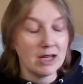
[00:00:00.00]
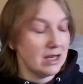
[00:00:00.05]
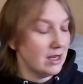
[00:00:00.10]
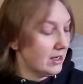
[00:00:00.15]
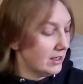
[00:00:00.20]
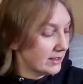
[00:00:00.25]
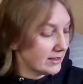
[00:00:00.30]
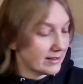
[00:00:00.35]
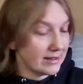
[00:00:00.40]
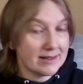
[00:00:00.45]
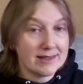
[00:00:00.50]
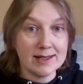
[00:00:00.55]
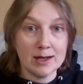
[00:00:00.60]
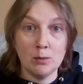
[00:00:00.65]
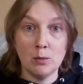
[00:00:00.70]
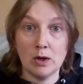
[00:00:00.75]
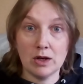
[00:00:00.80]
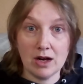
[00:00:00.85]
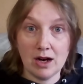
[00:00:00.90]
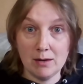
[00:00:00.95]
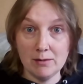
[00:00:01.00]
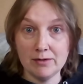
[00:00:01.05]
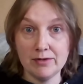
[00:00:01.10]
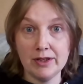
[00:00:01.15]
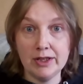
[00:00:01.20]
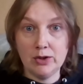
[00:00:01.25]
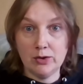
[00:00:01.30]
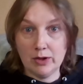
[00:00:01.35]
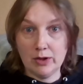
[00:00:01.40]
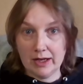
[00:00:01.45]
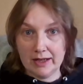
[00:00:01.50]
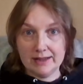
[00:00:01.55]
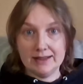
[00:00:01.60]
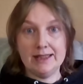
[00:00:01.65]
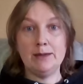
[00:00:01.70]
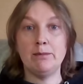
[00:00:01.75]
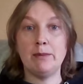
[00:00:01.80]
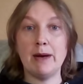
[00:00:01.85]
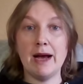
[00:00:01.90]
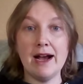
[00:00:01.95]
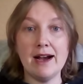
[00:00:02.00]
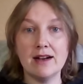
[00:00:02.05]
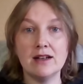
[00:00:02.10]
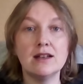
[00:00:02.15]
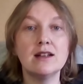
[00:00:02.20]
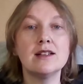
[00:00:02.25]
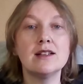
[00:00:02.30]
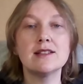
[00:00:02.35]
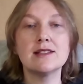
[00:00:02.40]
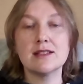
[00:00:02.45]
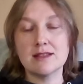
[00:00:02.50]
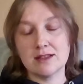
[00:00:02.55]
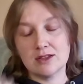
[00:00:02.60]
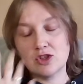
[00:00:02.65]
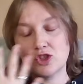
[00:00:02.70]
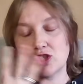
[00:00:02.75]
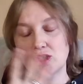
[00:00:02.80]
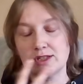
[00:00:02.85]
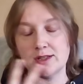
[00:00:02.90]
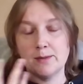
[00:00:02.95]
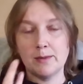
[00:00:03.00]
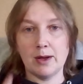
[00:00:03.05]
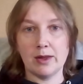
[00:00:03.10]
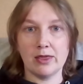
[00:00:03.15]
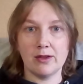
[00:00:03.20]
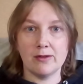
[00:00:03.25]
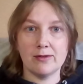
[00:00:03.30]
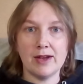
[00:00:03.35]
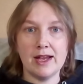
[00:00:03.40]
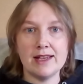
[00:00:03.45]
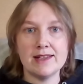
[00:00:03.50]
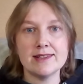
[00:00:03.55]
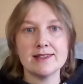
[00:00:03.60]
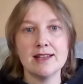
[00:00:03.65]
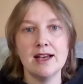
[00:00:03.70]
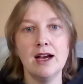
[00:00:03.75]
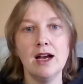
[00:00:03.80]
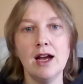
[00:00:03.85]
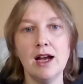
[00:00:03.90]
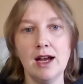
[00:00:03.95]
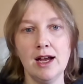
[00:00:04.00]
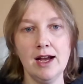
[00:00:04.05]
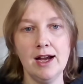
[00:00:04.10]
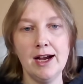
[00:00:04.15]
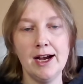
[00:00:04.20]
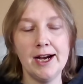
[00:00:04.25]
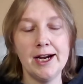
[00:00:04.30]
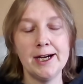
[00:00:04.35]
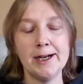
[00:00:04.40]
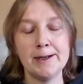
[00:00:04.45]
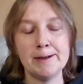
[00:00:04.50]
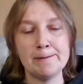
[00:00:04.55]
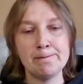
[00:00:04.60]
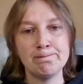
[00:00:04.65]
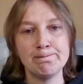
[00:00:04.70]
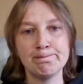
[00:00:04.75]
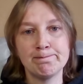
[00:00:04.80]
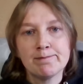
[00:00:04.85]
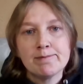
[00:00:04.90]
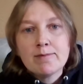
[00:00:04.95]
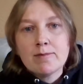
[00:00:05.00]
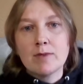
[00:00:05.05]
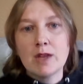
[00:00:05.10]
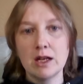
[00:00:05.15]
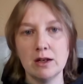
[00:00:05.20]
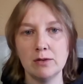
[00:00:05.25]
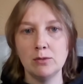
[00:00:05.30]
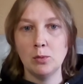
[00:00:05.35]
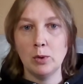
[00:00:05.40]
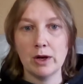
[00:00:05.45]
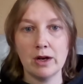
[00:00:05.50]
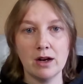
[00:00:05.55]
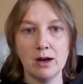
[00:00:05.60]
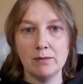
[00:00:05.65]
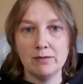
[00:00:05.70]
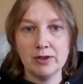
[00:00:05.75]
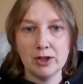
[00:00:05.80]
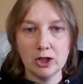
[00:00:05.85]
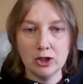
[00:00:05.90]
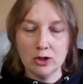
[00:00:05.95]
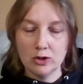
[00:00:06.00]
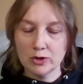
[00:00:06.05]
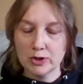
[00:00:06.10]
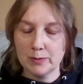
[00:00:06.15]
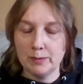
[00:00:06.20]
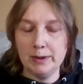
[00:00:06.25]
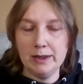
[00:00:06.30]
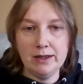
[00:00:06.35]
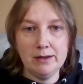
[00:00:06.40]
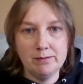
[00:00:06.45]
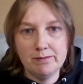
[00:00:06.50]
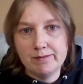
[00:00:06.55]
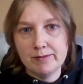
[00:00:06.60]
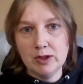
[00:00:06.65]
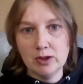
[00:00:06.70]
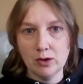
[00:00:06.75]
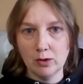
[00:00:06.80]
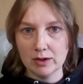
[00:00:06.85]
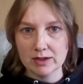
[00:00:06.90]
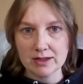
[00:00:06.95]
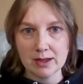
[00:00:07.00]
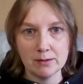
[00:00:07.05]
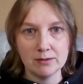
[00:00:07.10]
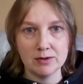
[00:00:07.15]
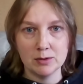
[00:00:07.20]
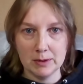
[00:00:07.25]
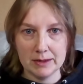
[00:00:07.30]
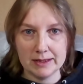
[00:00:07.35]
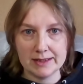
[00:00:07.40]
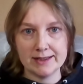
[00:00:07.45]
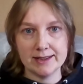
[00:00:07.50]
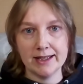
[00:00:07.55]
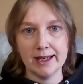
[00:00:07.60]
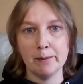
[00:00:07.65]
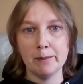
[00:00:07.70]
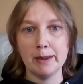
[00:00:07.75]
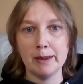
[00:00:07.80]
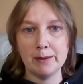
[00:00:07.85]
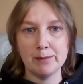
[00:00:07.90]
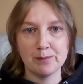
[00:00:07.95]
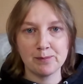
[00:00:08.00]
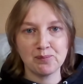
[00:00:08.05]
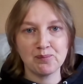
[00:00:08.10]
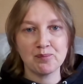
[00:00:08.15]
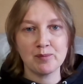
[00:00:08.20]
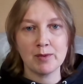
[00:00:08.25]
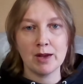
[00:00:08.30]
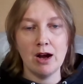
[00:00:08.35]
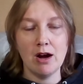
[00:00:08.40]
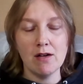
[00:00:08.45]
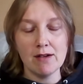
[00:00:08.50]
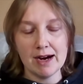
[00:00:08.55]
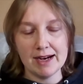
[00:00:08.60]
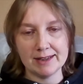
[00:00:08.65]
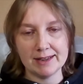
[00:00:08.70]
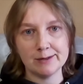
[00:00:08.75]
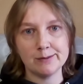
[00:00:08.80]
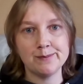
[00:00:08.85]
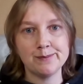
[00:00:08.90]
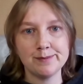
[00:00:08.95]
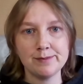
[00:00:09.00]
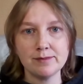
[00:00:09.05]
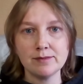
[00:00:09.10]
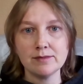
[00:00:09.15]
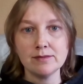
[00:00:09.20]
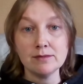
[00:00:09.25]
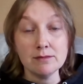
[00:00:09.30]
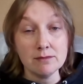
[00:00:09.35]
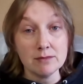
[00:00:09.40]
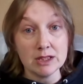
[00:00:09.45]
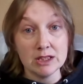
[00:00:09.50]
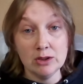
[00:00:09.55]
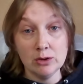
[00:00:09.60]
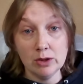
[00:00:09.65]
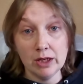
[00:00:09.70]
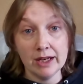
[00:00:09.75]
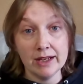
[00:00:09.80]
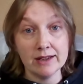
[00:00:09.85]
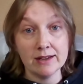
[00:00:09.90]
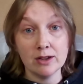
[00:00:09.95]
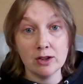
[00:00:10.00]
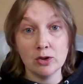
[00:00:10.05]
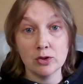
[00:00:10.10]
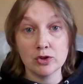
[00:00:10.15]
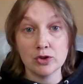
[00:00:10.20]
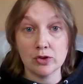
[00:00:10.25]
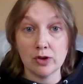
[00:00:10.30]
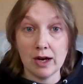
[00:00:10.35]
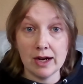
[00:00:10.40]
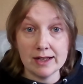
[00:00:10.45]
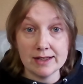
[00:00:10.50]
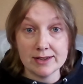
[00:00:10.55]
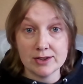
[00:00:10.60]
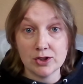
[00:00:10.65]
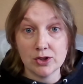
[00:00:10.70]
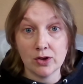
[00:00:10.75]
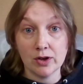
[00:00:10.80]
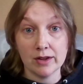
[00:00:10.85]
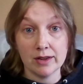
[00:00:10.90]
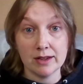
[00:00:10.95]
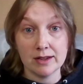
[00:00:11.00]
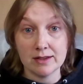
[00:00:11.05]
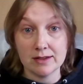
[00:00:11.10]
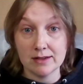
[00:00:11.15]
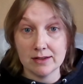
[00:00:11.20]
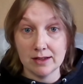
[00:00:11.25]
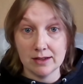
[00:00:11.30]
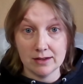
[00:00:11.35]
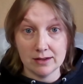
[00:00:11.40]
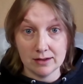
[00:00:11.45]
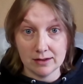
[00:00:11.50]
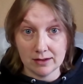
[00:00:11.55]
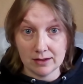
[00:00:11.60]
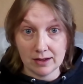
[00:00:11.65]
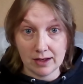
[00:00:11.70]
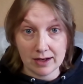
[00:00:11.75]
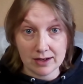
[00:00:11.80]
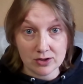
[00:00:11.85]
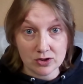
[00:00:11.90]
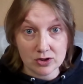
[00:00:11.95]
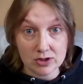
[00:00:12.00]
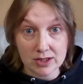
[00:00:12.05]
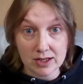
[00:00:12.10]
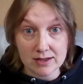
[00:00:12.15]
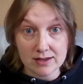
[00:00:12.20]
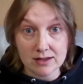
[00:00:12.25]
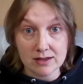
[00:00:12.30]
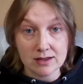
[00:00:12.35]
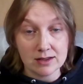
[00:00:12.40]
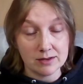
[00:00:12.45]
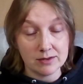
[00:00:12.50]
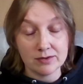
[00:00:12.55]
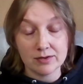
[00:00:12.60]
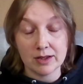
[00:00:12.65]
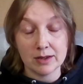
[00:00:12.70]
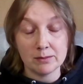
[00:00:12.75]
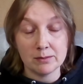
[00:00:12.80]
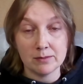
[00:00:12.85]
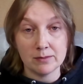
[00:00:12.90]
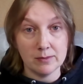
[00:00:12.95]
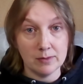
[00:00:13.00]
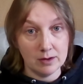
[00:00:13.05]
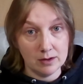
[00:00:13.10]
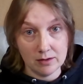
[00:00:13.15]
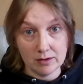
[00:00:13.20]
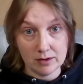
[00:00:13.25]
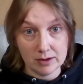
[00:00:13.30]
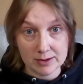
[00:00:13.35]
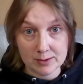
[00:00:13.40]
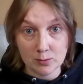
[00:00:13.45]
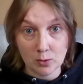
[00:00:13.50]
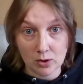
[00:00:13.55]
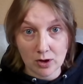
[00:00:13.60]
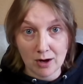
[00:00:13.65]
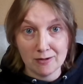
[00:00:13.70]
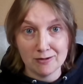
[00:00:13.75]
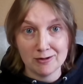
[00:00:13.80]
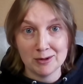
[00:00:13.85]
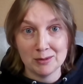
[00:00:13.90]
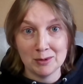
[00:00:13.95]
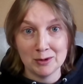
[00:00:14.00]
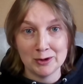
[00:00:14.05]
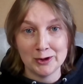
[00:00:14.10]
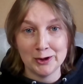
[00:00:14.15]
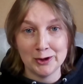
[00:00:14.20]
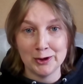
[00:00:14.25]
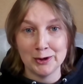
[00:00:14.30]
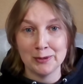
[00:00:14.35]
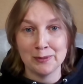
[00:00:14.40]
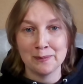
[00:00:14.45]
Sit somewhere comfy. You can lean back because this is just about the face. Wear comfy clothes. Be, as comfortable as you can be. All right. You can close your eyes during the exercises if that is more comfortable to you.